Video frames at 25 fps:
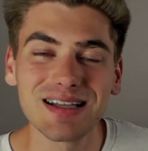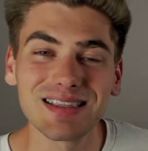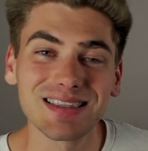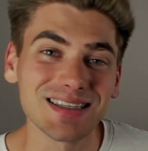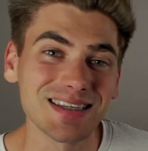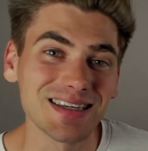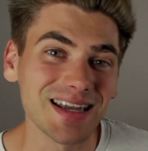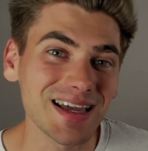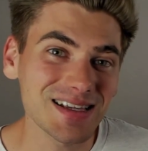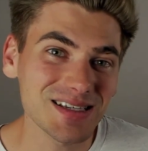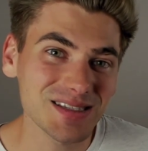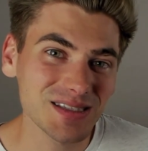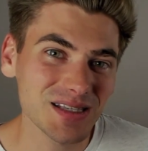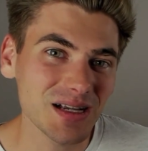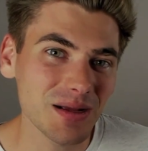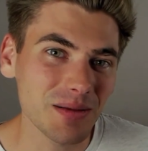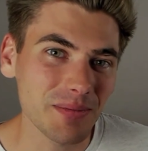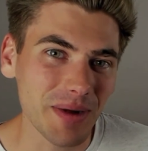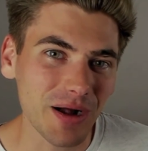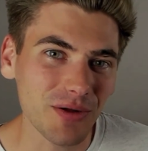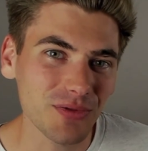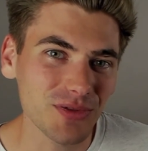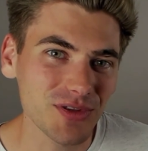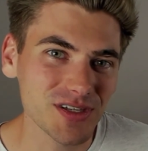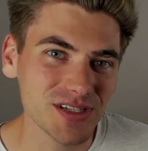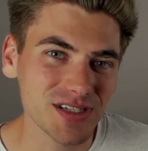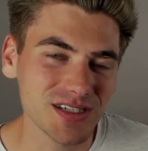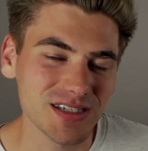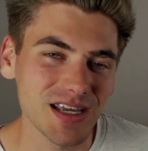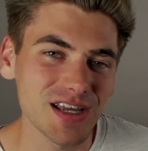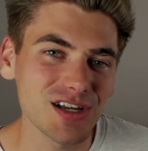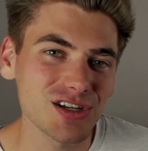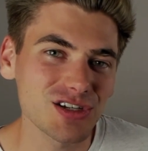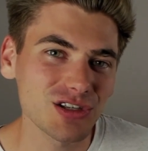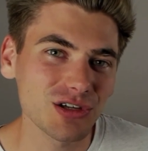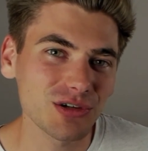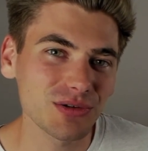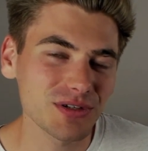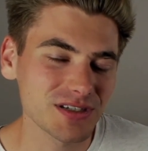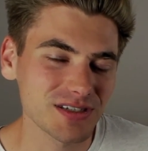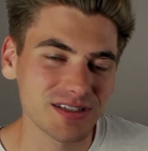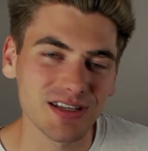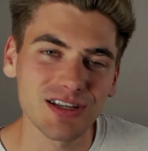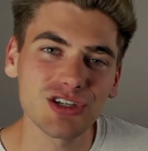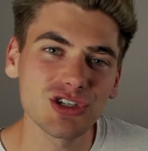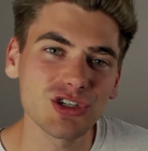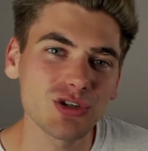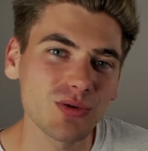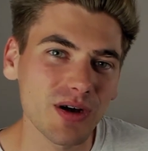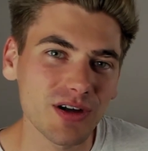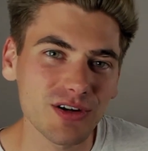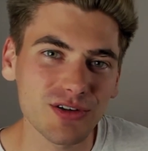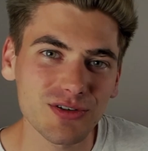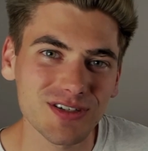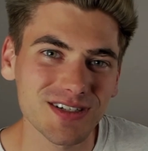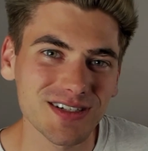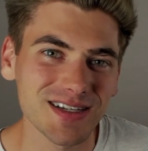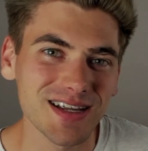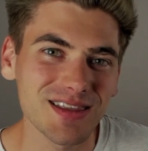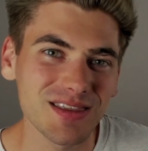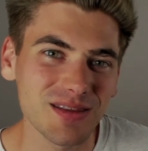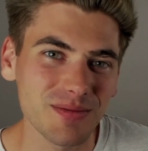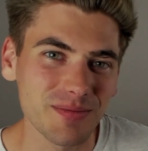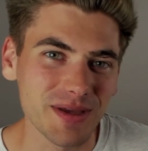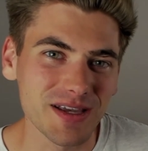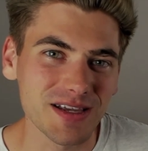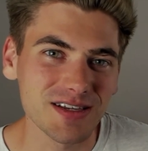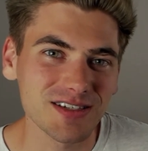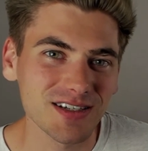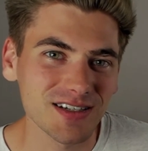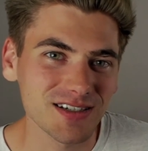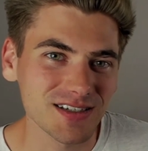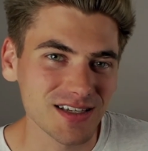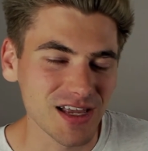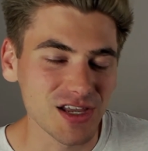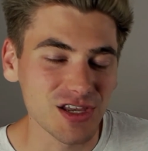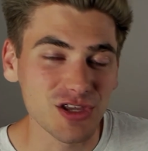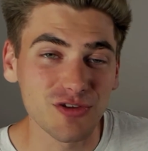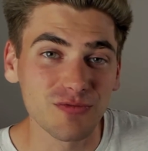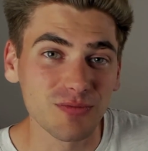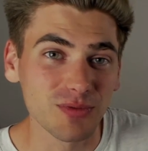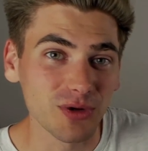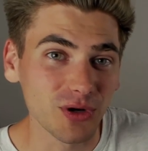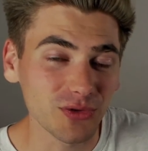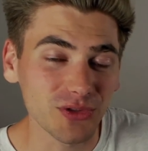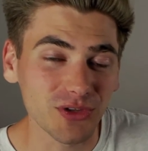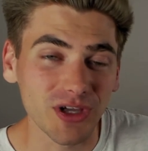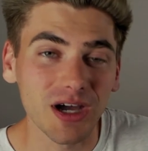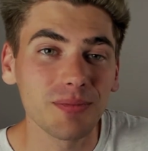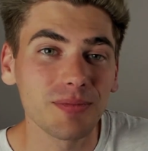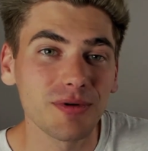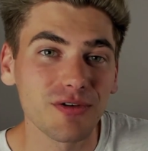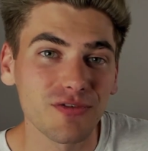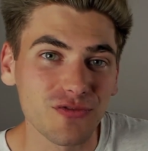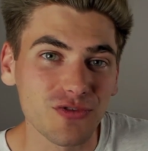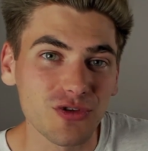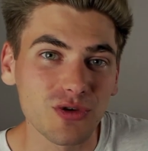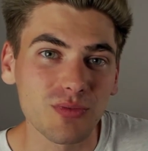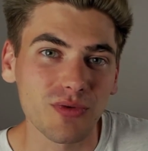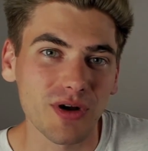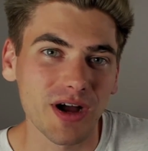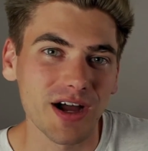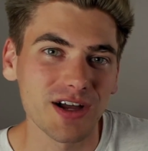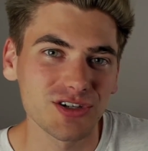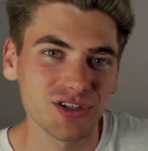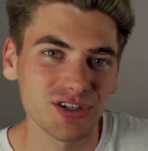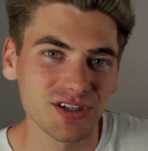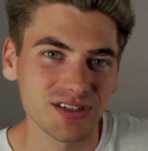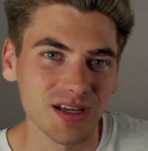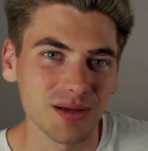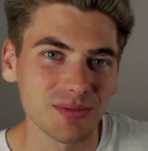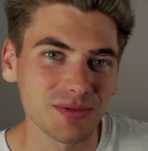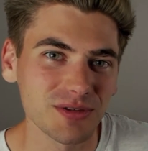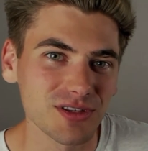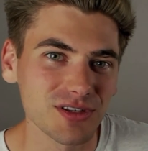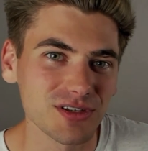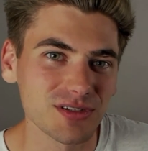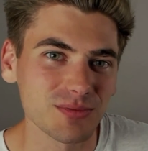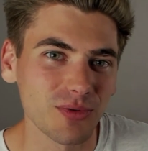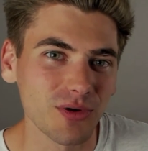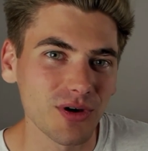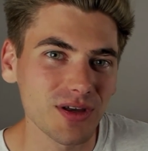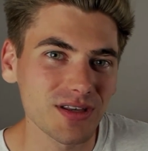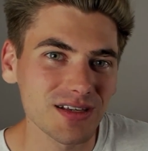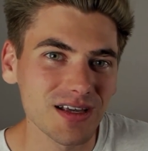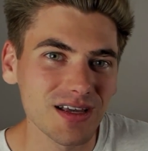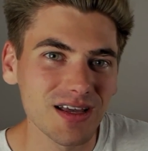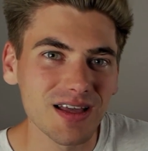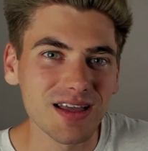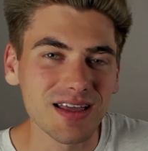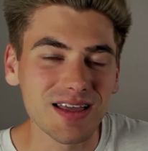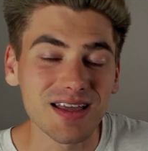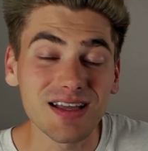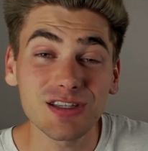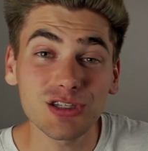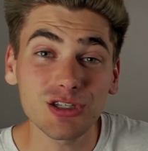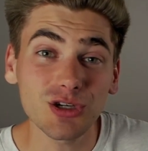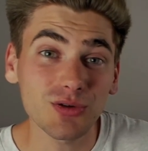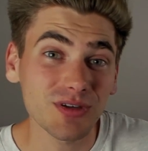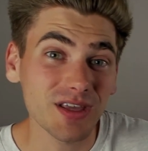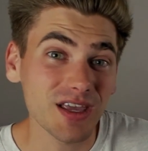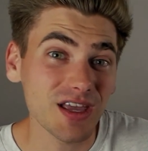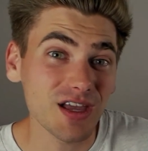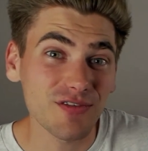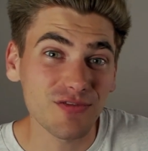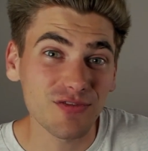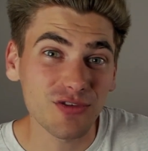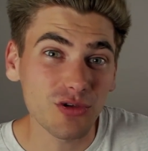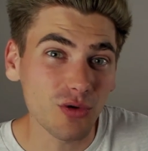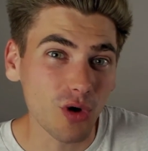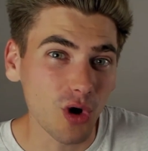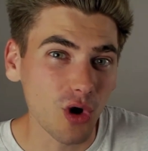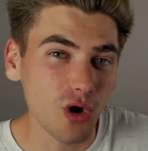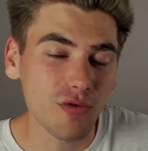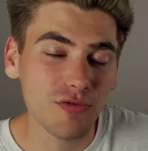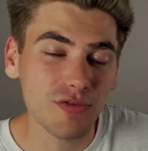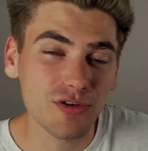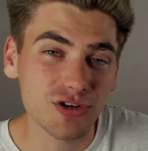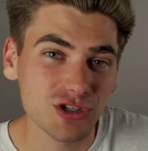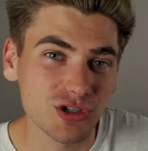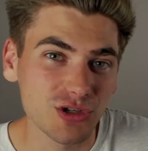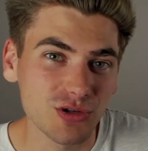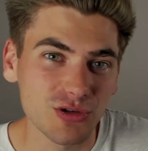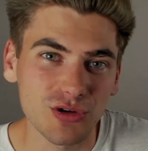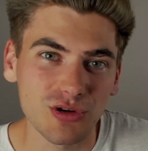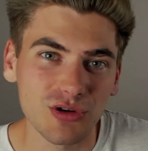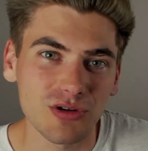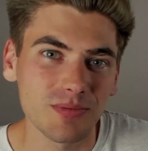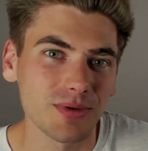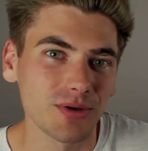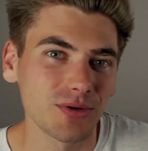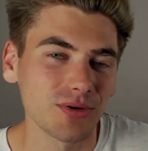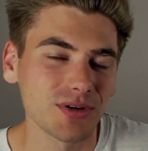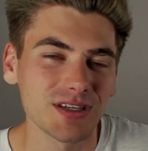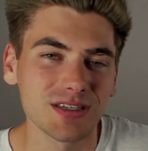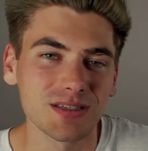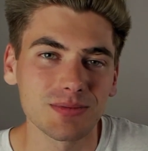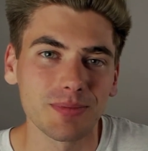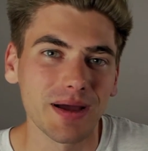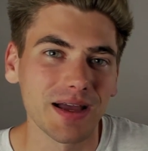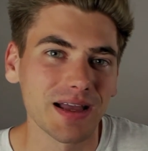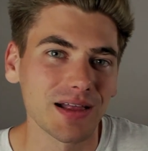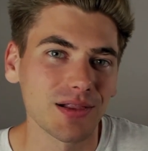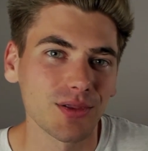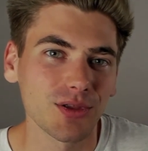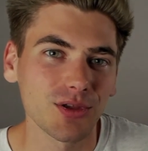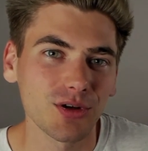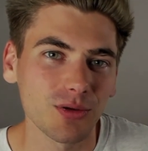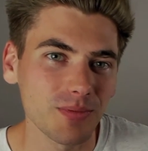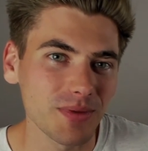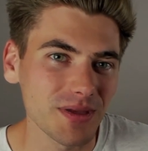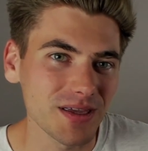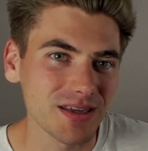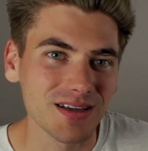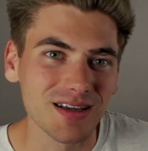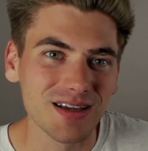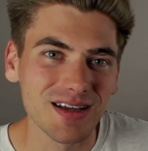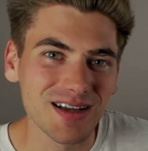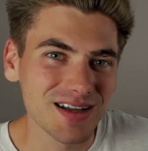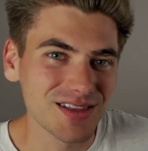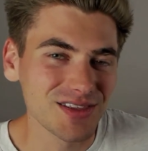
The nice thing about this stage though is since you understand the basics and you've built up a few projects up to this point, it's okay if you overshoot your abilities by a little bit.